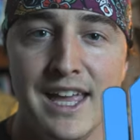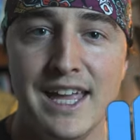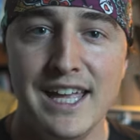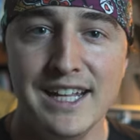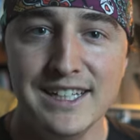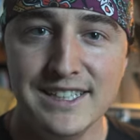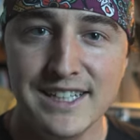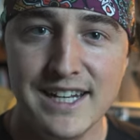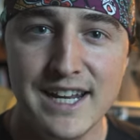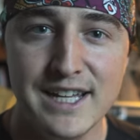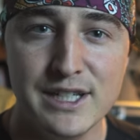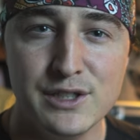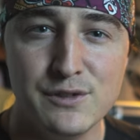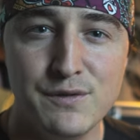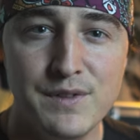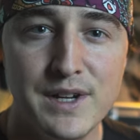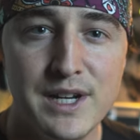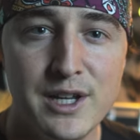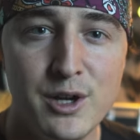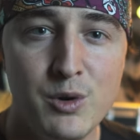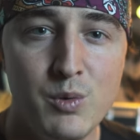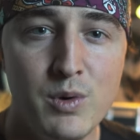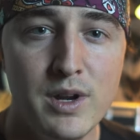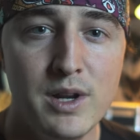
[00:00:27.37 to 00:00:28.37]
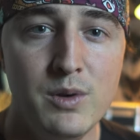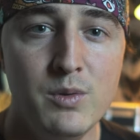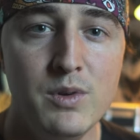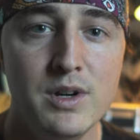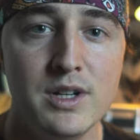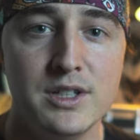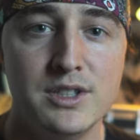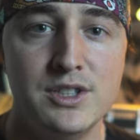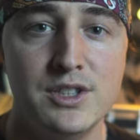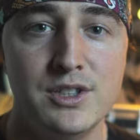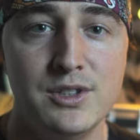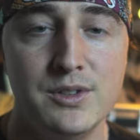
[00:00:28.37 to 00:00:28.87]
In today's video, what I
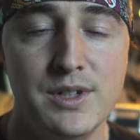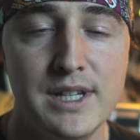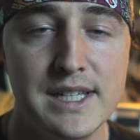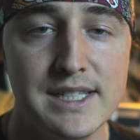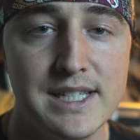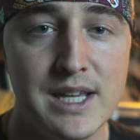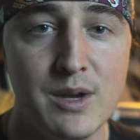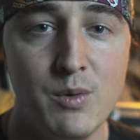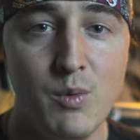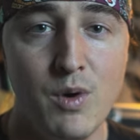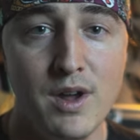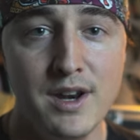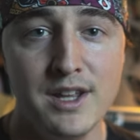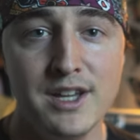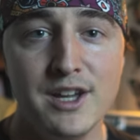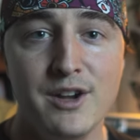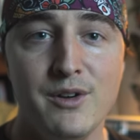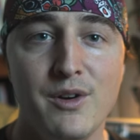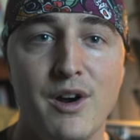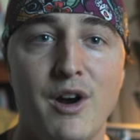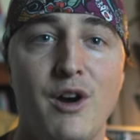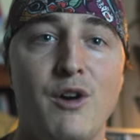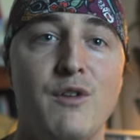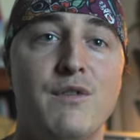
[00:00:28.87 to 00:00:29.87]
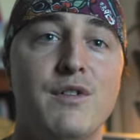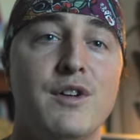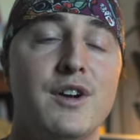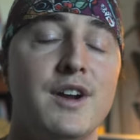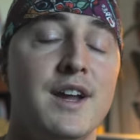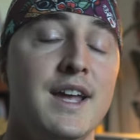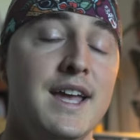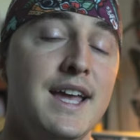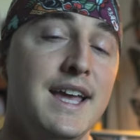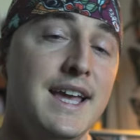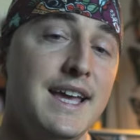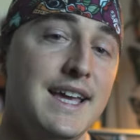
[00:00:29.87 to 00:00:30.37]
want to do is I want to go over
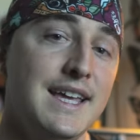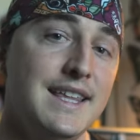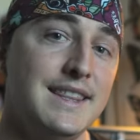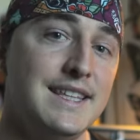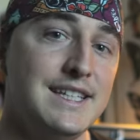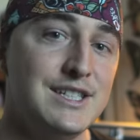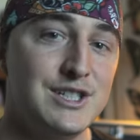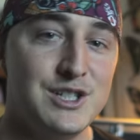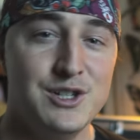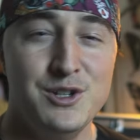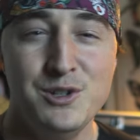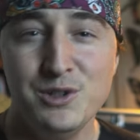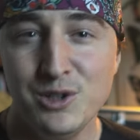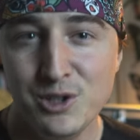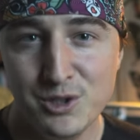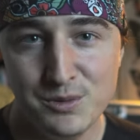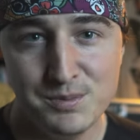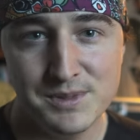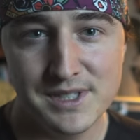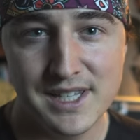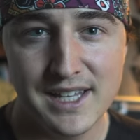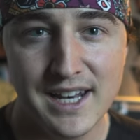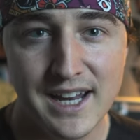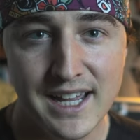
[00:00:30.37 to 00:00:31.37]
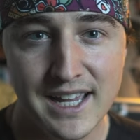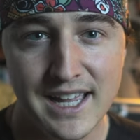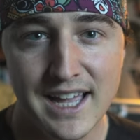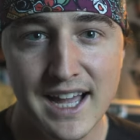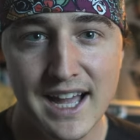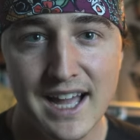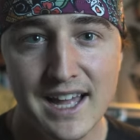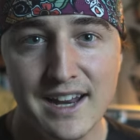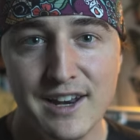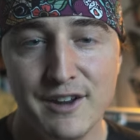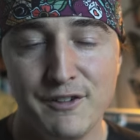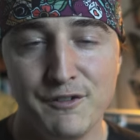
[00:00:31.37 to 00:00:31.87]
these new loupes that I
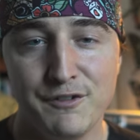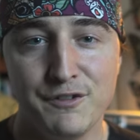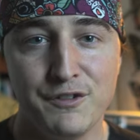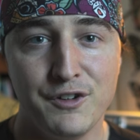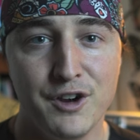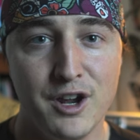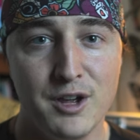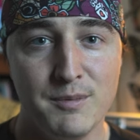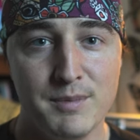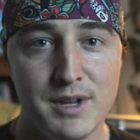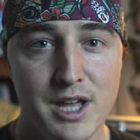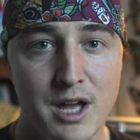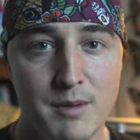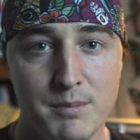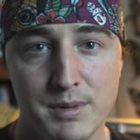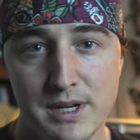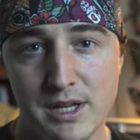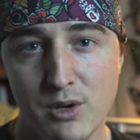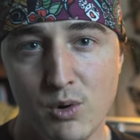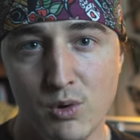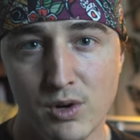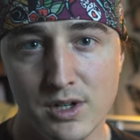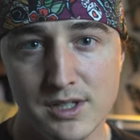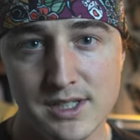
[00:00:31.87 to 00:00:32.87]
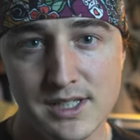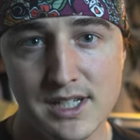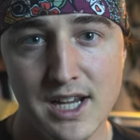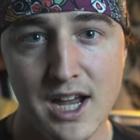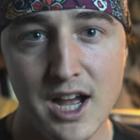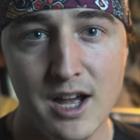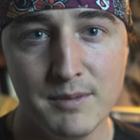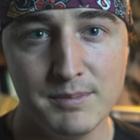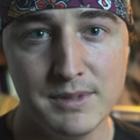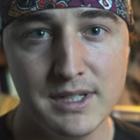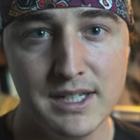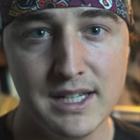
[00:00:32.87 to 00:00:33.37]
got from company
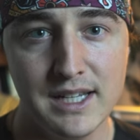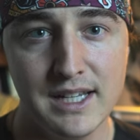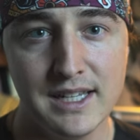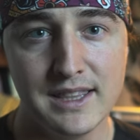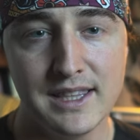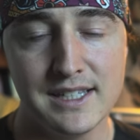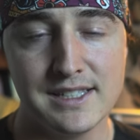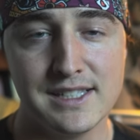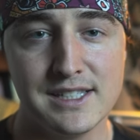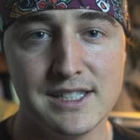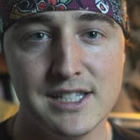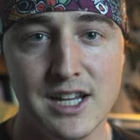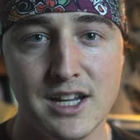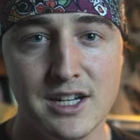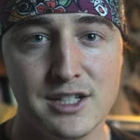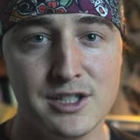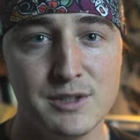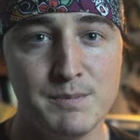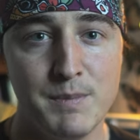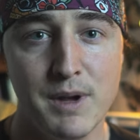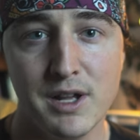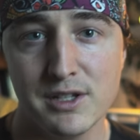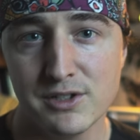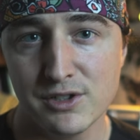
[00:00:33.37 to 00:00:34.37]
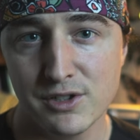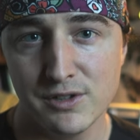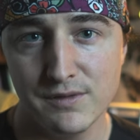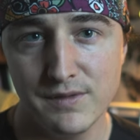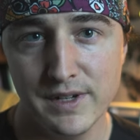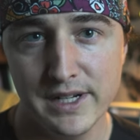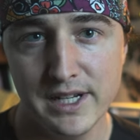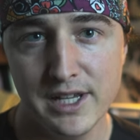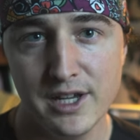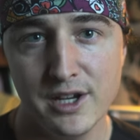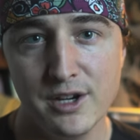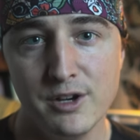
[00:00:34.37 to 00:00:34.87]
Orascoptic. This is not a sponsored
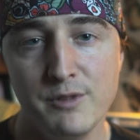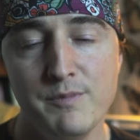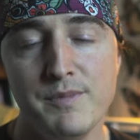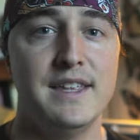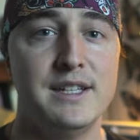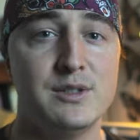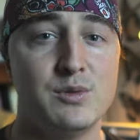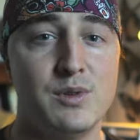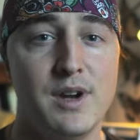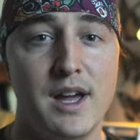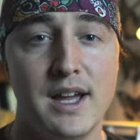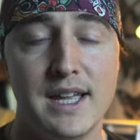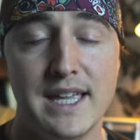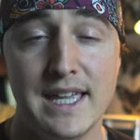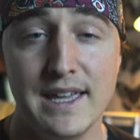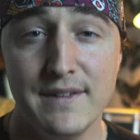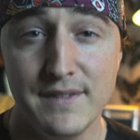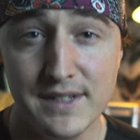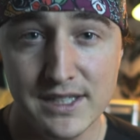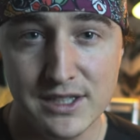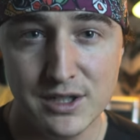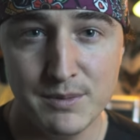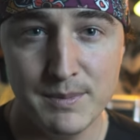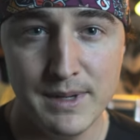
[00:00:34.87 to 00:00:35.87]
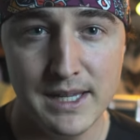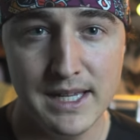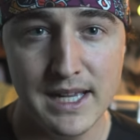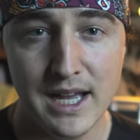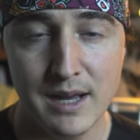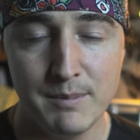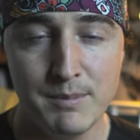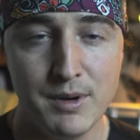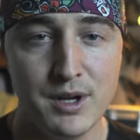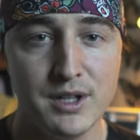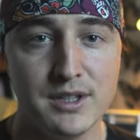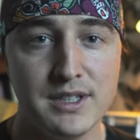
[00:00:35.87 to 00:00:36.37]
video. These were not given to me.
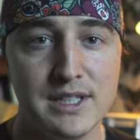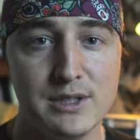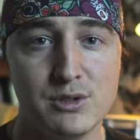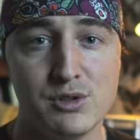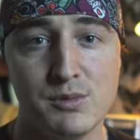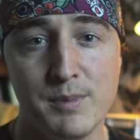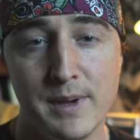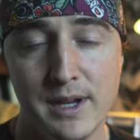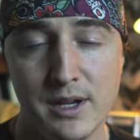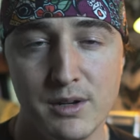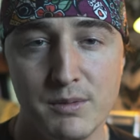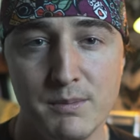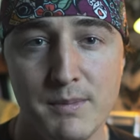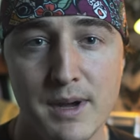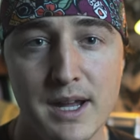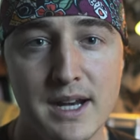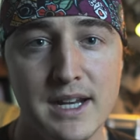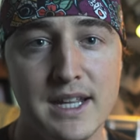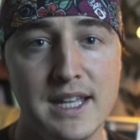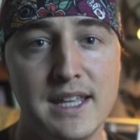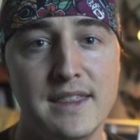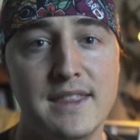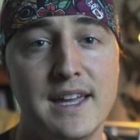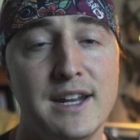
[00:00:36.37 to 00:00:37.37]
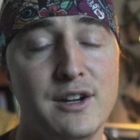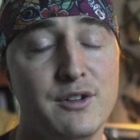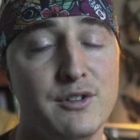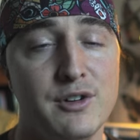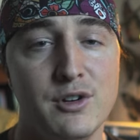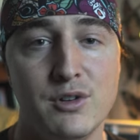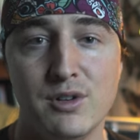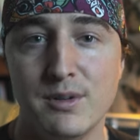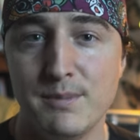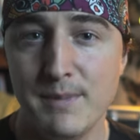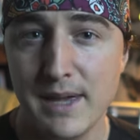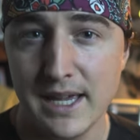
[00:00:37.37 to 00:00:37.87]
I bought these with my own money. They don't
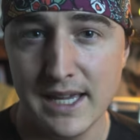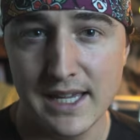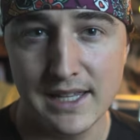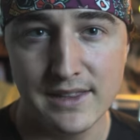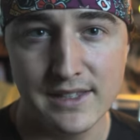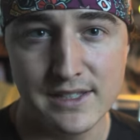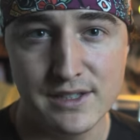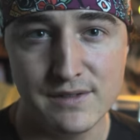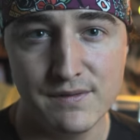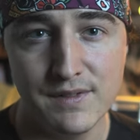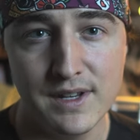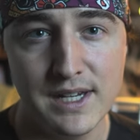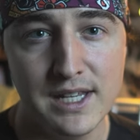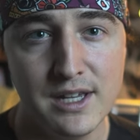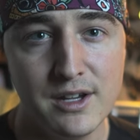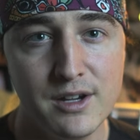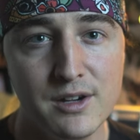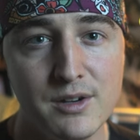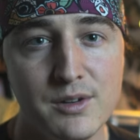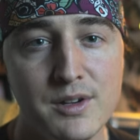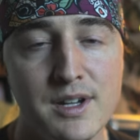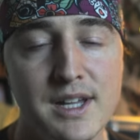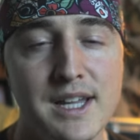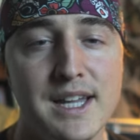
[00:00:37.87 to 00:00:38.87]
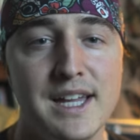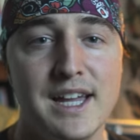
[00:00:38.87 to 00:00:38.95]
know I'm making this video.